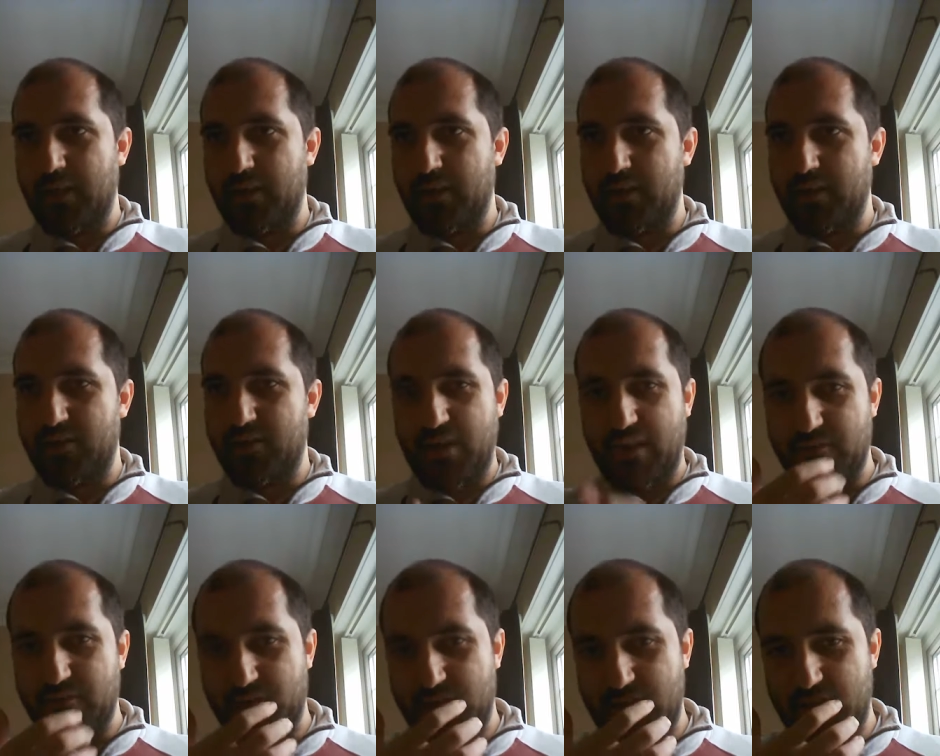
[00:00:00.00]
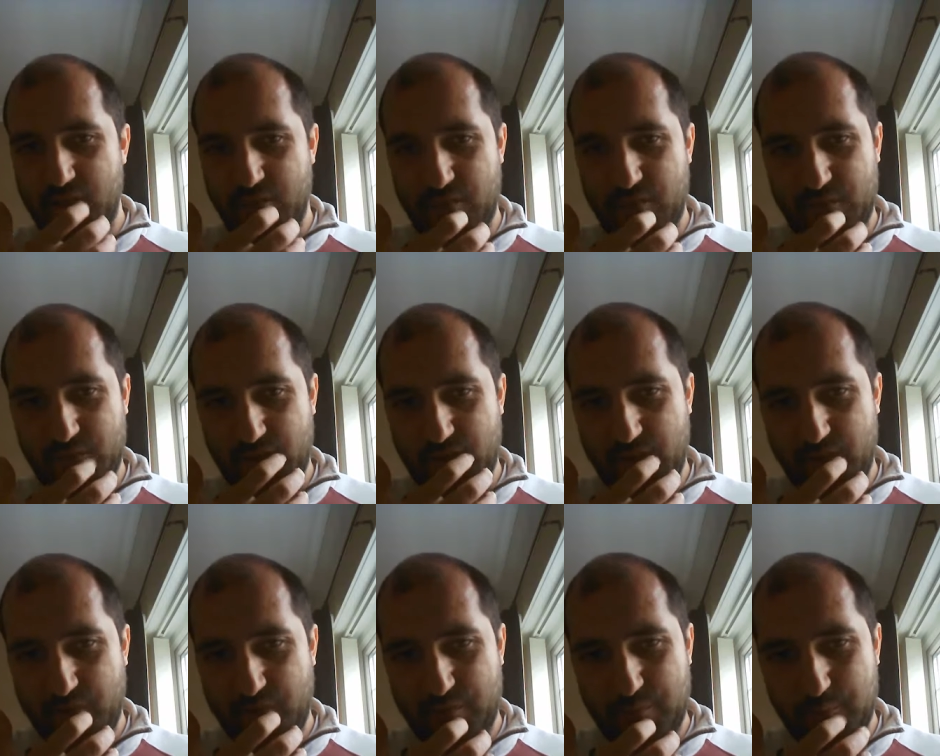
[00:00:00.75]
17th
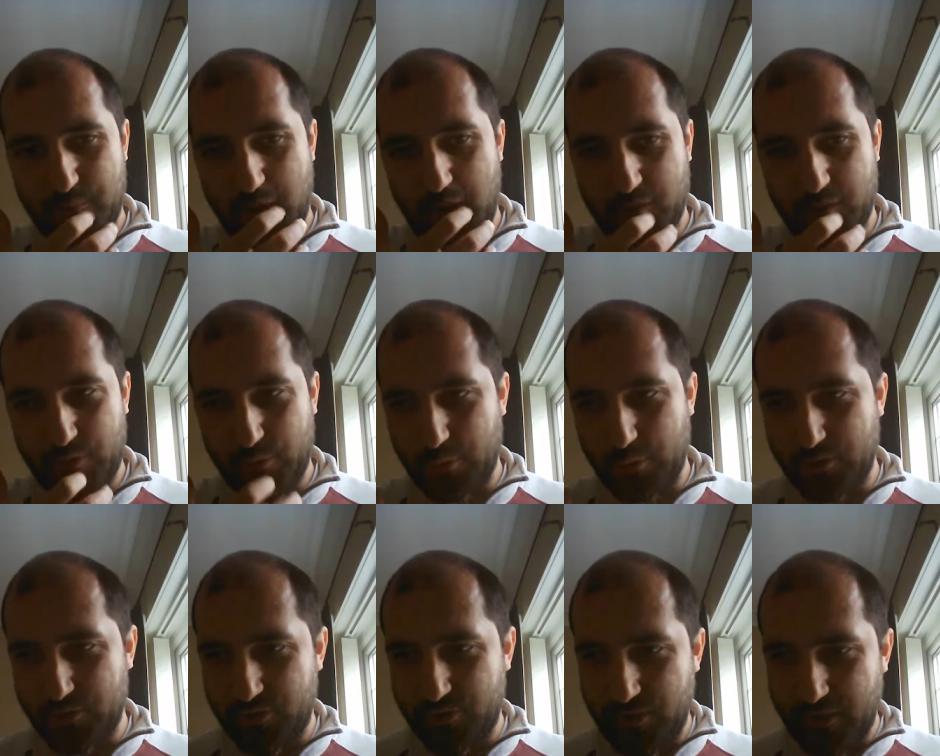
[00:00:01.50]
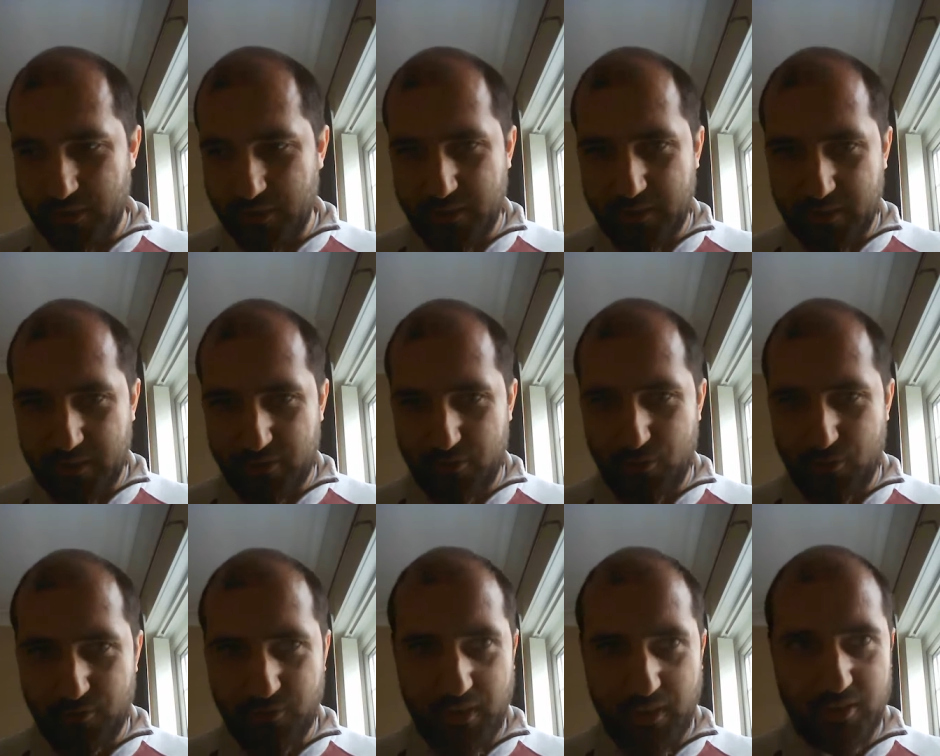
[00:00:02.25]
of March was Italy's
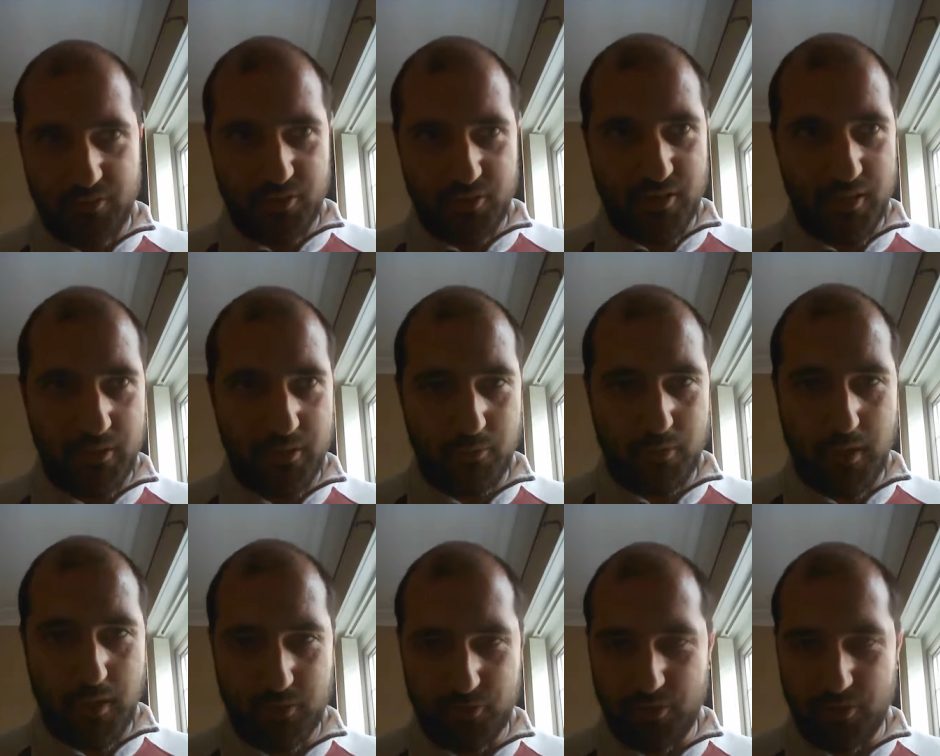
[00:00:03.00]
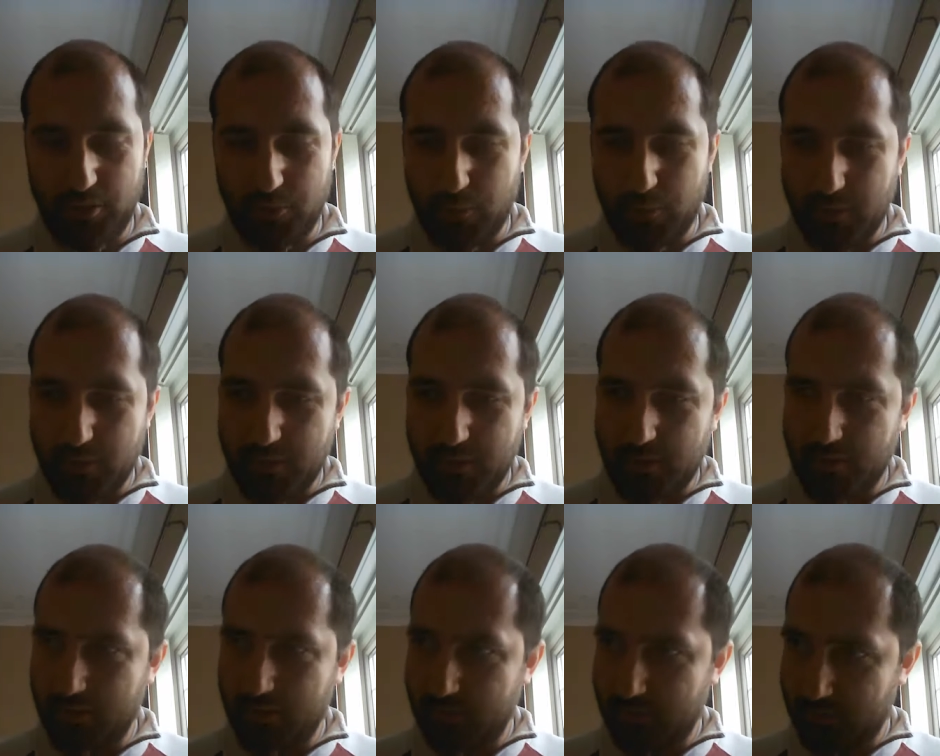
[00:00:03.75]
unification day, as
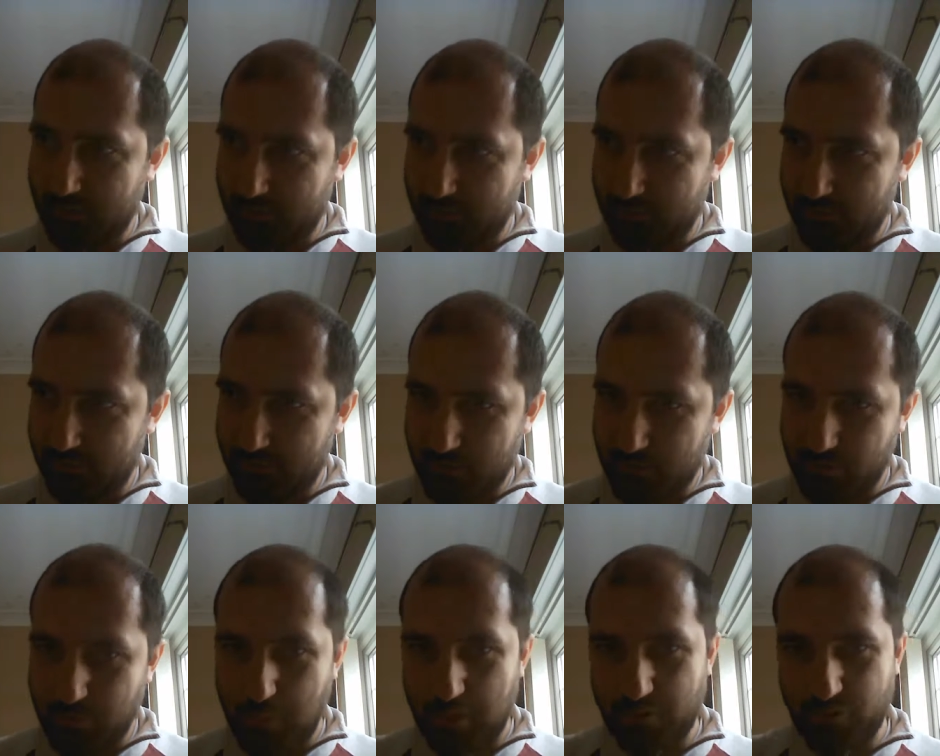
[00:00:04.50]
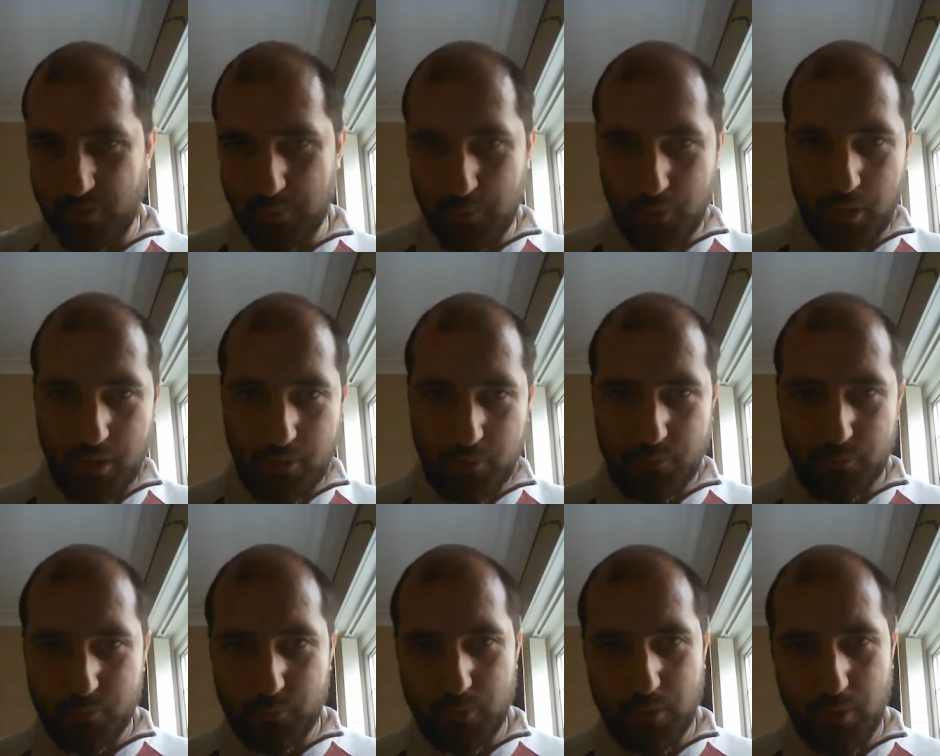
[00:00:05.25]
I mentioned in part
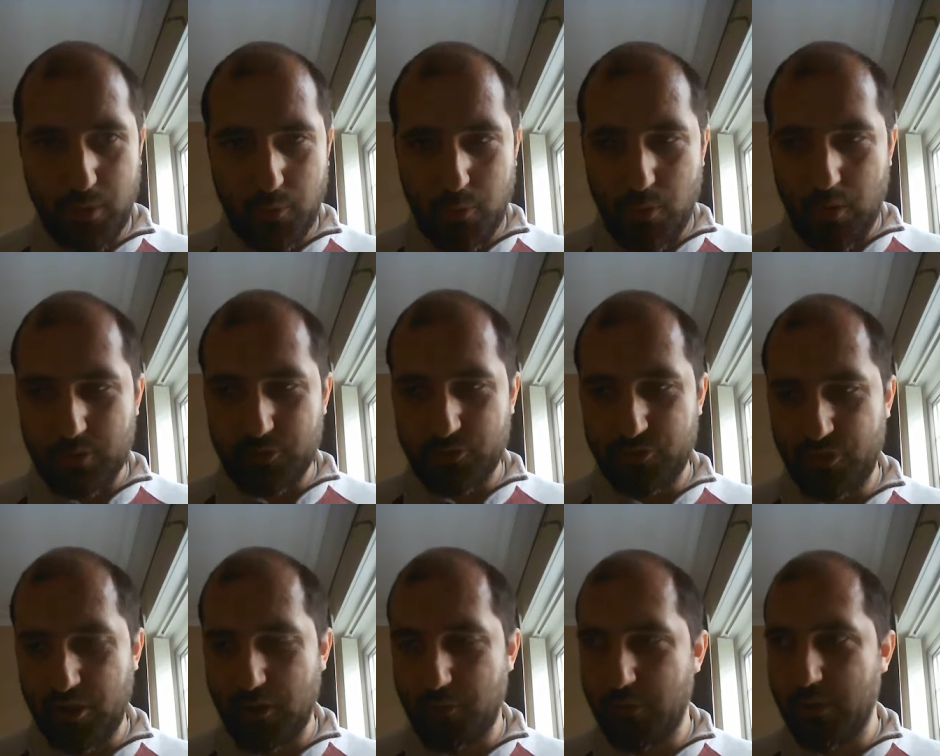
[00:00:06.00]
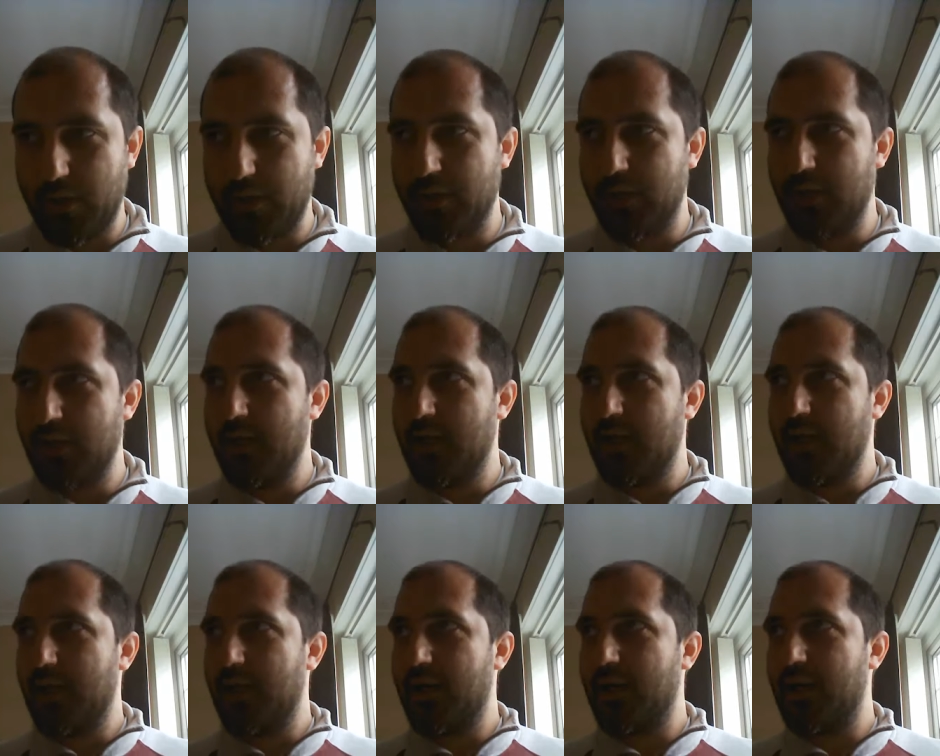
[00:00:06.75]
one. So
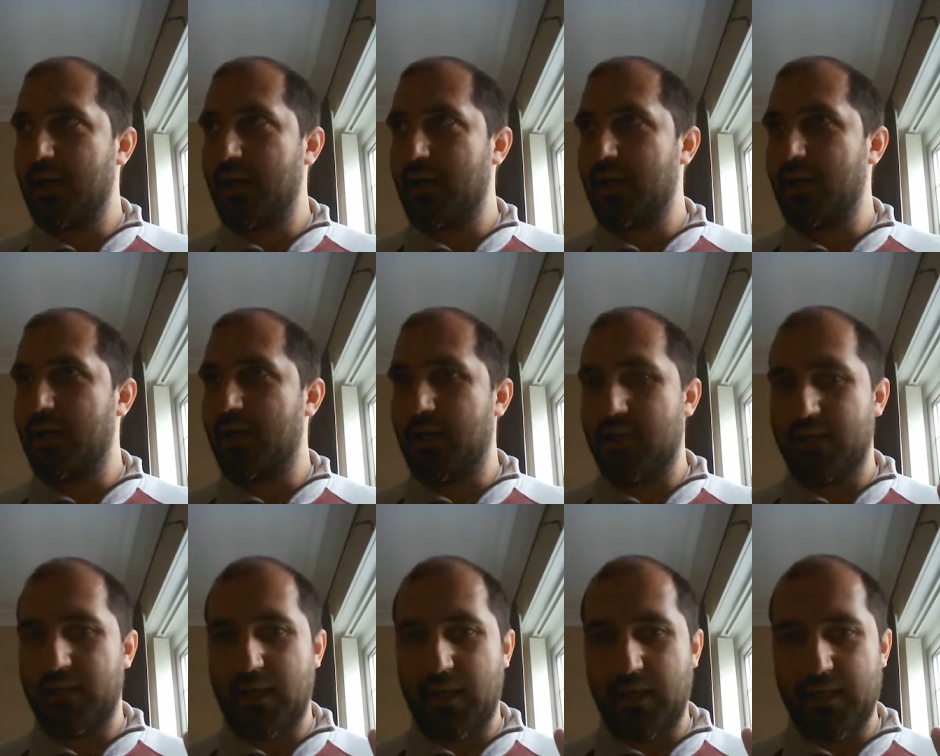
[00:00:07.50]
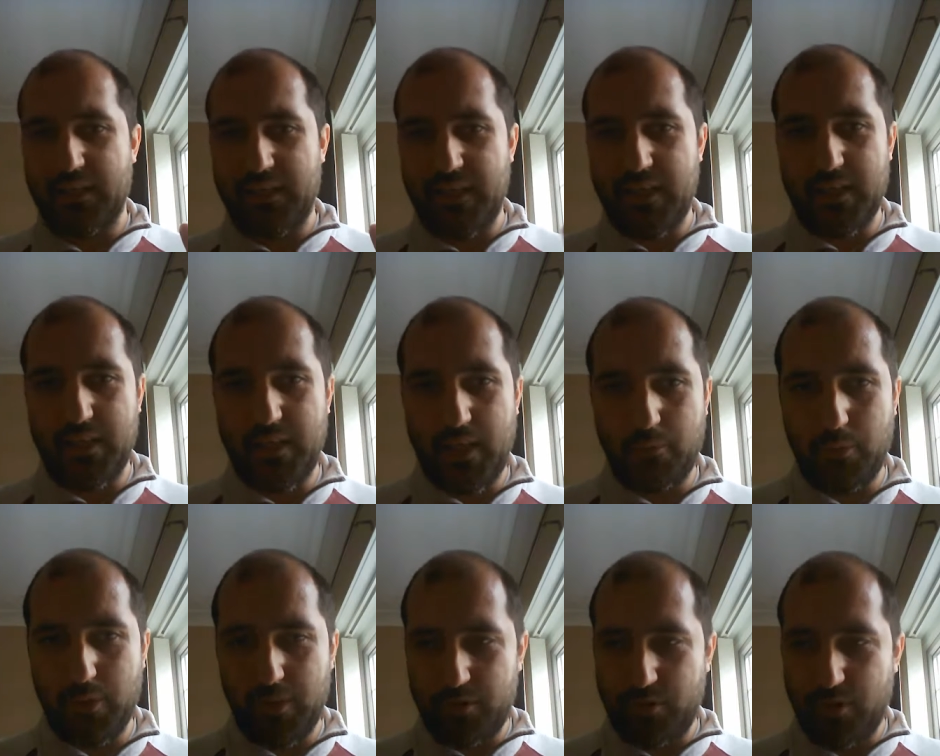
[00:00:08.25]
ideally I
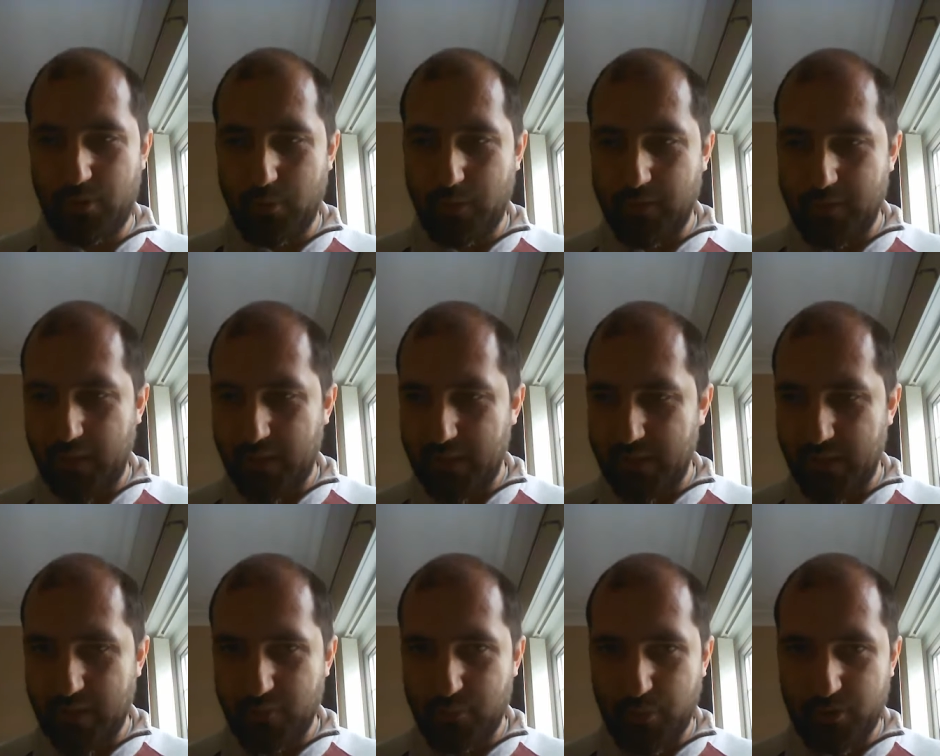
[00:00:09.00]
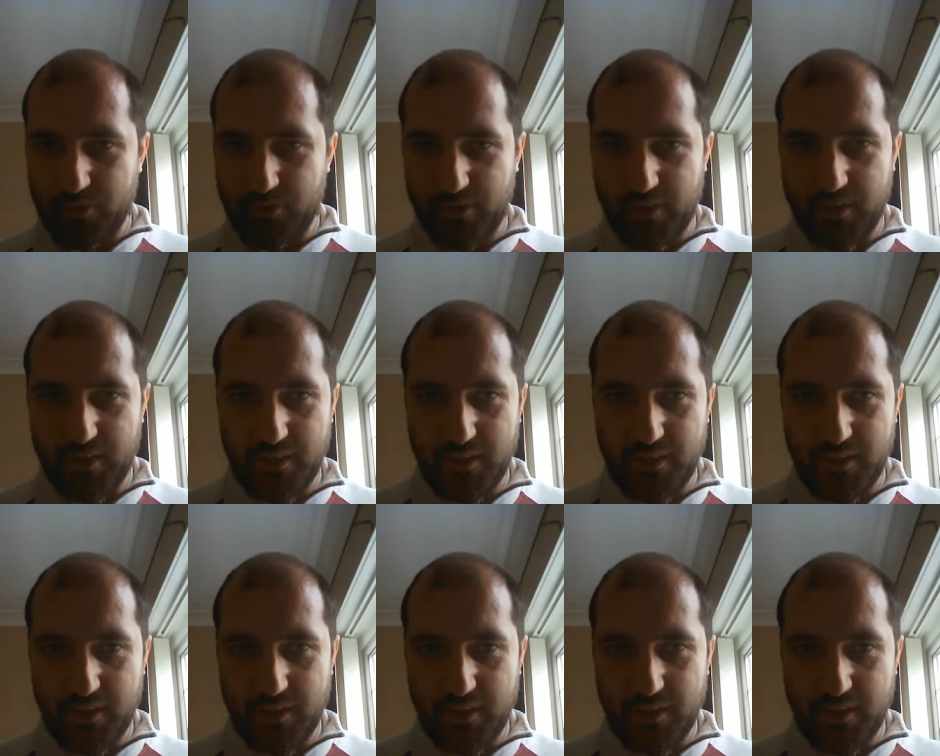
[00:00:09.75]
wanted to do it on that day, but